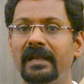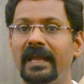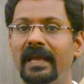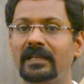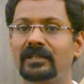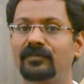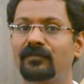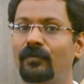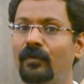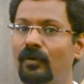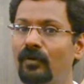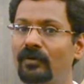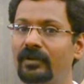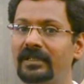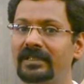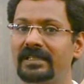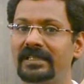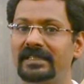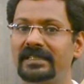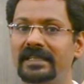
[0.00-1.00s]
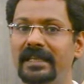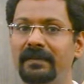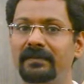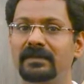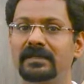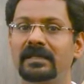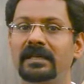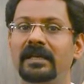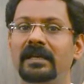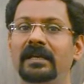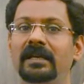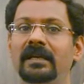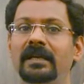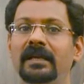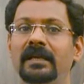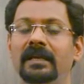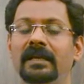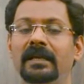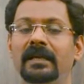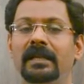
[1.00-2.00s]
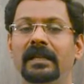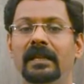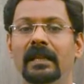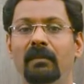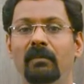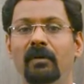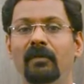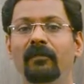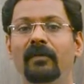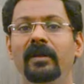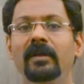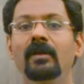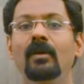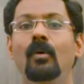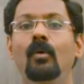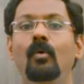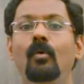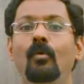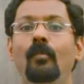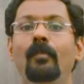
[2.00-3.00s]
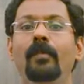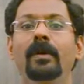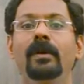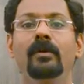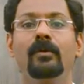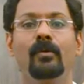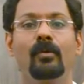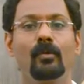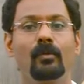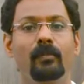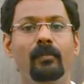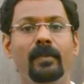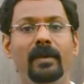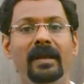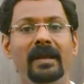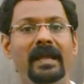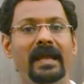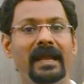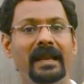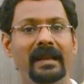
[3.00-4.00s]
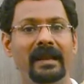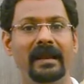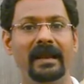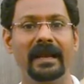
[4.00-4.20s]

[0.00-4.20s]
tags, follow these steps. Number 1. Open Notepad and